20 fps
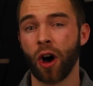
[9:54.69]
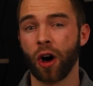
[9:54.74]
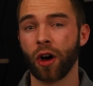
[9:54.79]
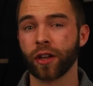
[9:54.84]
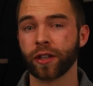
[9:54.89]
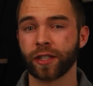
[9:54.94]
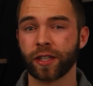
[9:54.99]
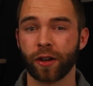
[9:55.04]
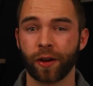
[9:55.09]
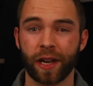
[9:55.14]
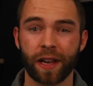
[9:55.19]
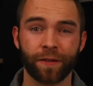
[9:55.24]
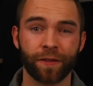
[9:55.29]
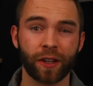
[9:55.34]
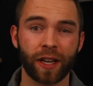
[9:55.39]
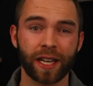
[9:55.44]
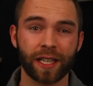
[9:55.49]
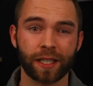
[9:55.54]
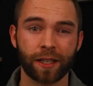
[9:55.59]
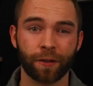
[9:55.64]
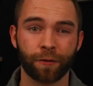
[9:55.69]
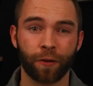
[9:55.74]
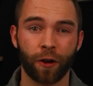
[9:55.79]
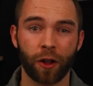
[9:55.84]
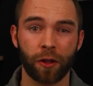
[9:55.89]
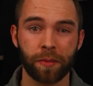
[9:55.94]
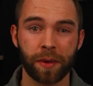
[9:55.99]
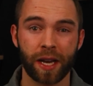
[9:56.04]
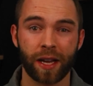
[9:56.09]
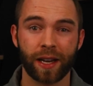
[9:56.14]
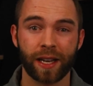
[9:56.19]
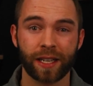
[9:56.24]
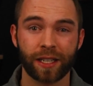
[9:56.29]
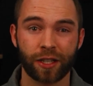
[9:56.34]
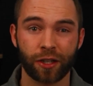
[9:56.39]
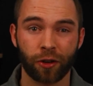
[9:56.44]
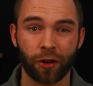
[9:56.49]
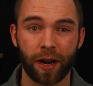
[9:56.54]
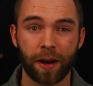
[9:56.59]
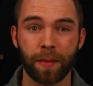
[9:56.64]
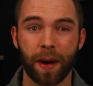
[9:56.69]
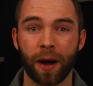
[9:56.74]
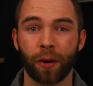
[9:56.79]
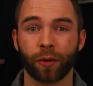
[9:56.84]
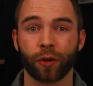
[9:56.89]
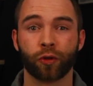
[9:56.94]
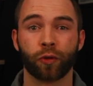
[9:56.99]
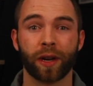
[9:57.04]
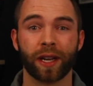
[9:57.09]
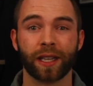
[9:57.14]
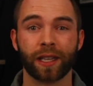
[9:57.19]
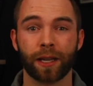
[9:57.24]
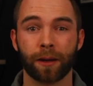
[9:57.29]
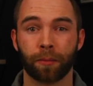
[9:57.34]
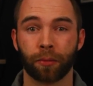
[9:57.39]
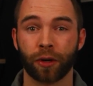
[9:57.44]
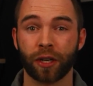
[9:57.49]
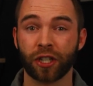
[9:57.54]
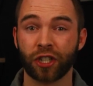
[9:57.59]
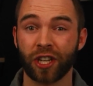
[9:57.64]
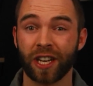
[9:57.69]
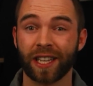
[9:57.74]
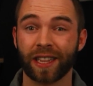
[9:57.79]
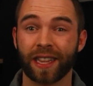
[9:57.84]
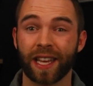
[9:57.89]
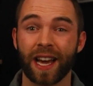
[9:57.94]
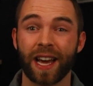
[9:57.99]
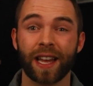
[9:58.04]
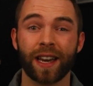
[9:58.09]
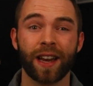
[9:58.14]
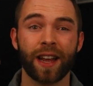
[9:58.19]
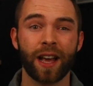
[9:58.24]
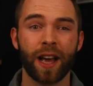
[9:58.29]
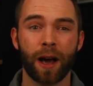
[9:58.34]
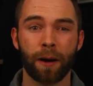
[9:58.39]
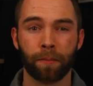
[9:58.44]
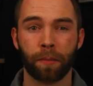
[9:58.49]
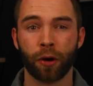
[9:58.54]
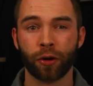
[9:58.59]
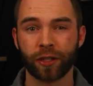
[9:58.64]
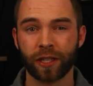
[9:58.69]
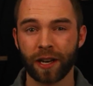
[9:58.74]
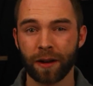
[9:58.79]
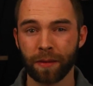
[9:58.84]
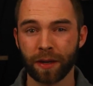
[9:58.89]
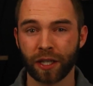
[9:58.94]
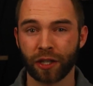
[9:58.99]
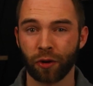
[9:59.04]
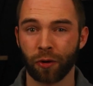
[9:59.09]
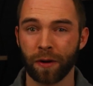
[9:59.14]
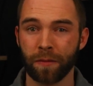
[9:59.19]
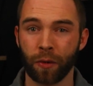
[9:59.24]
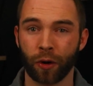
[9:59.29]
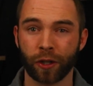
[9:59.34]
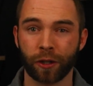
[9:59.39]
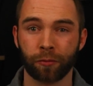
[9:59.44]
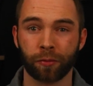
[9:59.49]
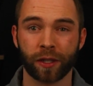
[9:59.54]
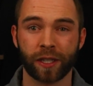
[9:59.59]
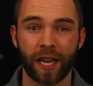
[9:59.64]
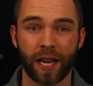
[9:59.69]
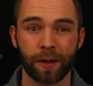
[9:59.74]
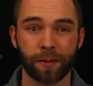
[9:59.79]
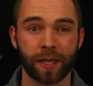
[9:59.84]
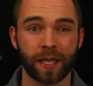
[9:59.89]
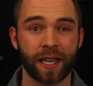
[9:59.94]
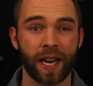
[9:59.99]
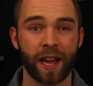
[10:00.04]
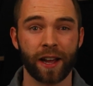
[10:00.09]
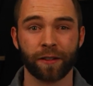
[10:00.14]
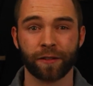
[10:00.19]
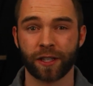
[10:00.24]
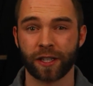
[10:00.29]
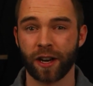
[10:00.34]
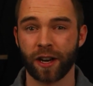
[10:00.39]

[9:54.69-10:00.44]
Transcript: Also, if you guys could follow me on Instagram, I would greatly appreciate that. Post on my story multiple times a day of